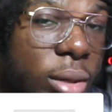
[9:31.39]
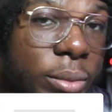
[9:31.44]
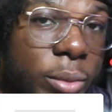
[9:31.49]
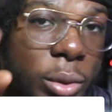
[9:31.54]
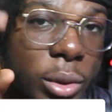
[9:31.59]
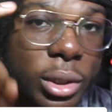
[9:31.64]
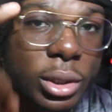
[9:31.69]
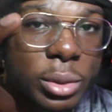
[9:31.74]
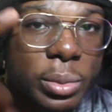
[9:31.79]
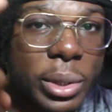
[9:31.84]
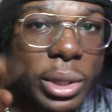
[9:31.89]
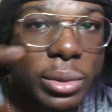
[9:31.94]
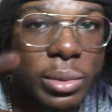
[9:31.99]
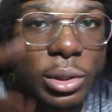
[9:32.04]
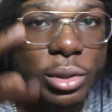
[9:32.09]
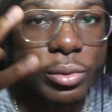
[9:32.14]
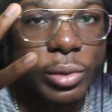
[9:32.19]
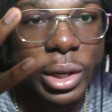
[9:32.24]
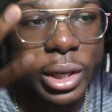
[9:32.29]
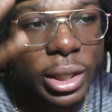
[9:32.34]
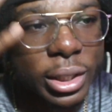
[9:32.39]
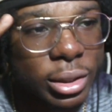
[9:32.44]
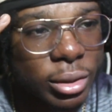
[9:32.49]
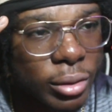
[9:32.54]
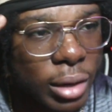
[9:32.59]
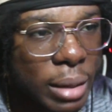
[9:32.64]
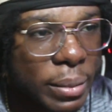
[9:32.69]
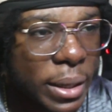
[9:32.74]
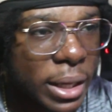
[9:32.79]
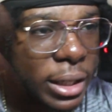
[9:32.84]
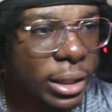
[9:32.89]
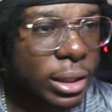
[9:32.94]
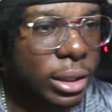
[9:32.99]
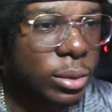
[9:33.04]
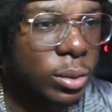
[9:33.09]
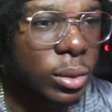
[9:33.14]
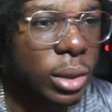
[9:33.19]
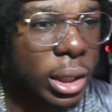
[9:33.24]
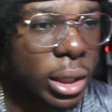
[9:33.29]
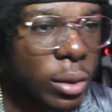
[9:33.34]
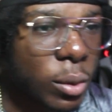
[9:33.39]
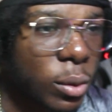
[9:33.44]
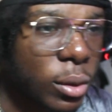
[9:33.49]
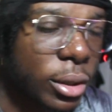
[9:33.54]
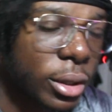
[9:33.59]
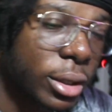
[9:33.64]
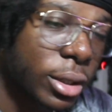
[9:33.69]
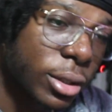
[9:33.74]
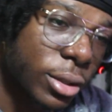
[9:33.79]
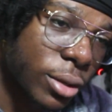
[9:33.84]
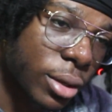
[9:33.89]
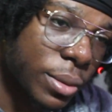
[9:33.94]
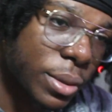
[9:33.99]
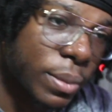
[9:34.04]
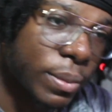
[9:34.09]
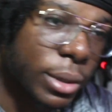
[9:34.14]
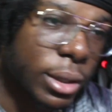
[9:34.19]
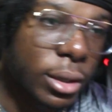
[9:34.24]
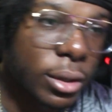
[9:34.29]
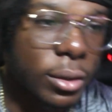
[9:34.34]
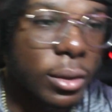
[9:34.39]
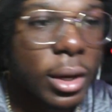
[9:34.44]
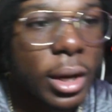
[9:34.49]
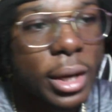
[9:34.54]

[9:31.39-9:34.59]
We've got Twitter, Twitch, Reddit, Instagram, and the Discord link all in the description below,